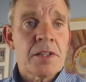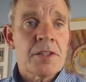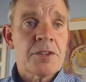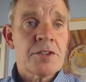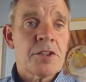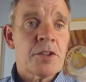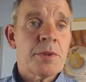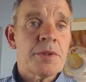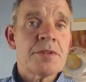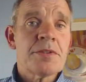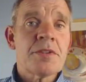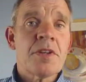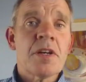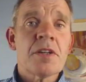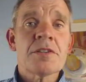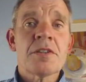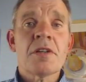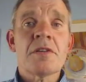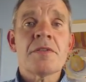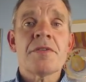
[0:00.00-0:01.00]
So we
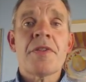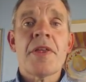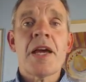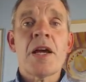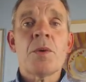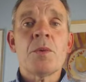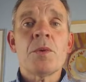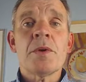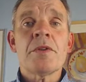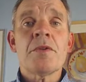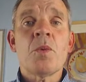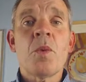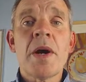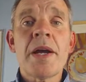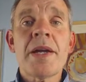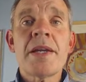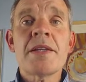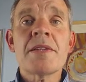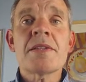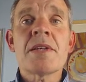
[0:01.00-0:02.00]
start off there with
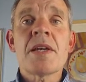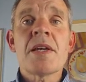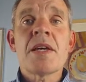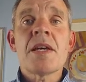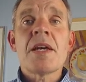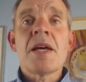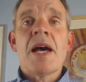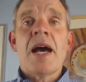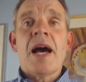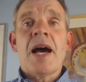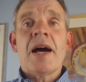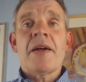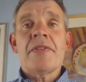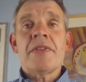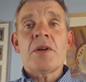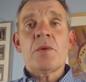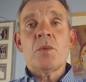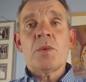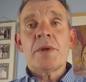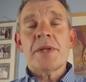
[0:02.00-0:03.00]
weight, and
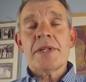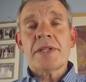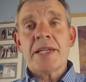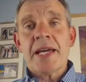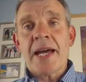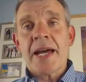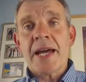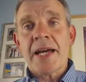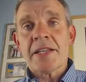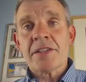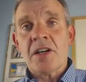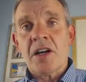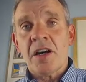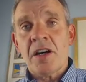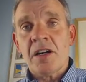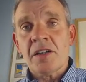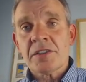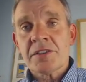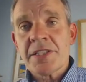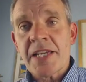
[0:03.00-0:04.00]
then we can add
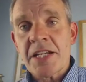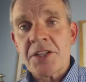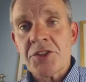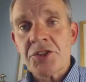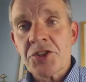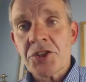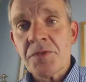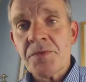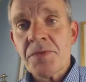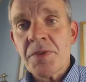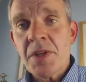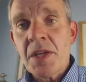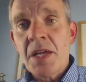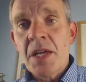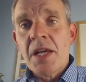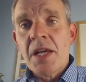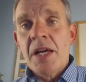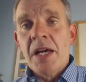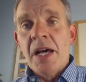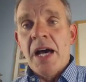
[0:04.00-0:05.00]
our tension.
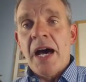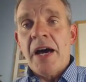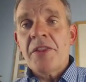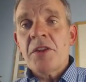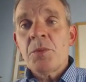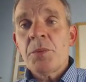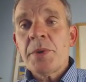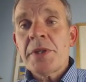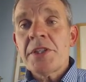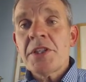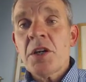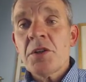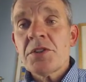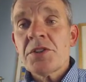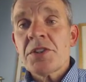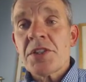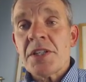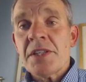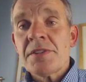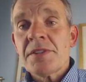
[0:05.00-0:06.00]
And then we
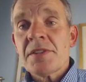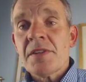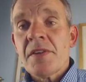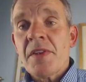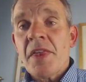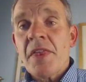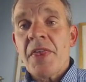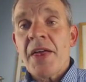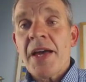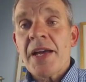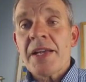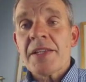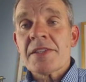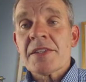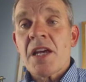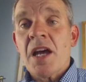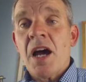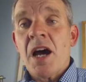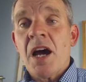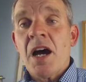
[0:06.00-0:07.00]
notice that
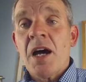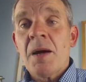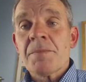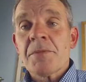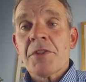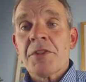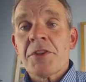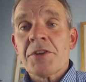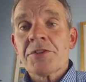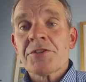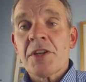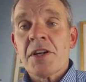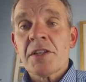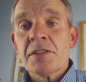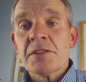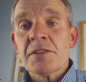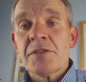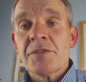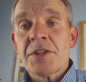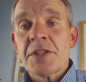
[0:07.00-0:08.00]
the
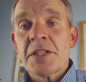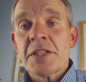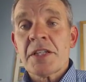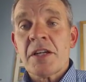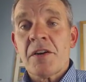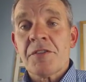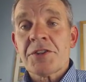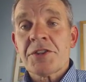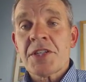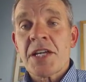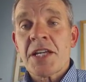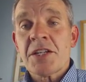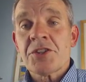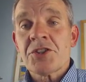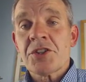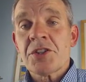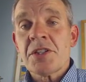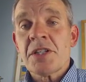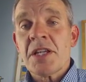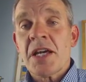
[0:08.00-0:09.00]
start of the
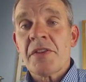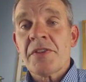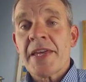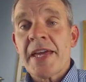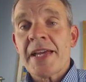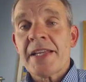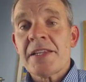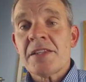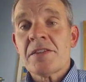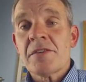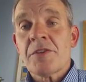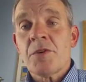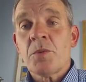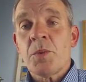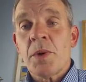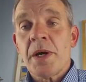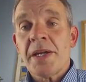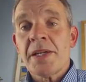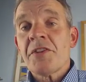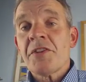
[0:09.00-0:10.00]
tension and the end of the
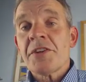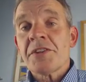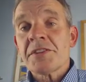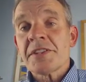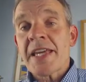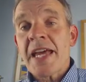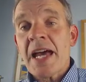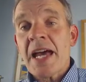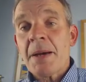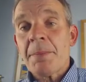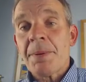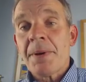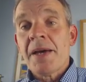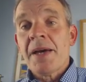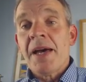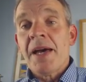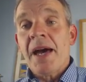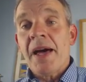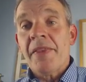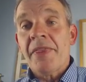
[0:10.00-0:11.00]
weight, there's a gap.
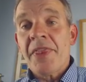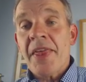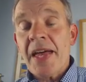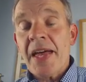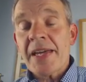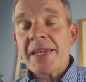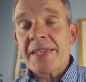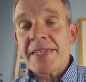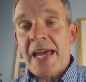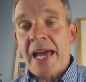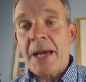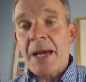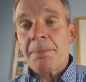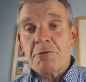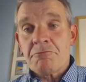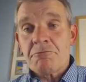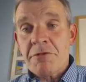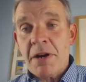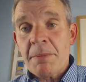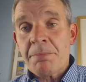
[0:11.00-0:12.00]
And that gap
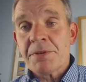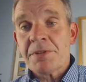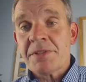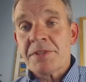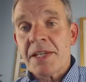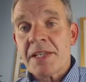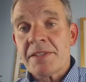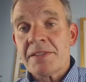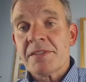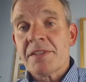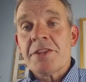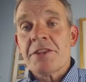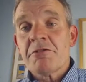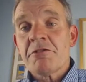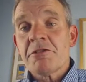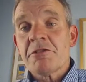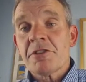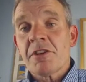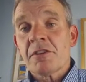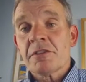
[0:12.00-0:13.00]
represents the
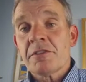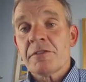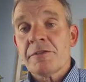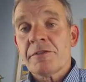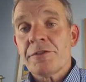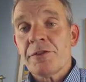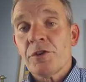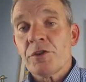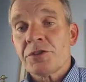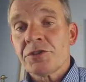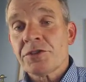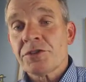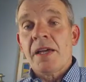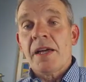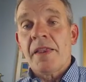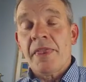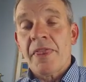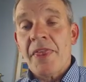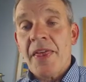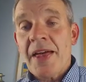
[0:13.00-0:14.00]
resultant force,
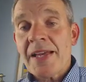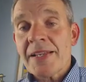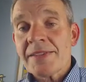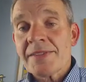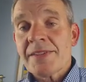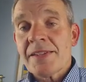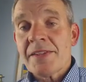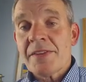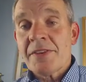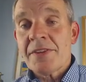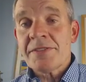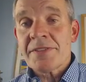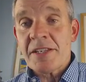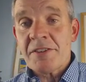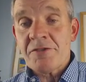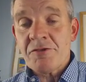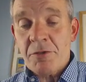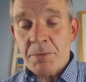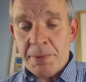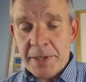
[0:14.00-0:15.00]
and that's the
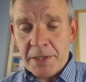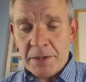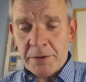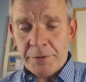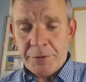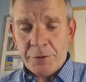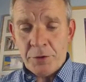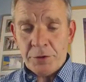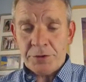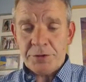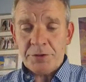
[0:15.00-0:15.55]
centripetal force.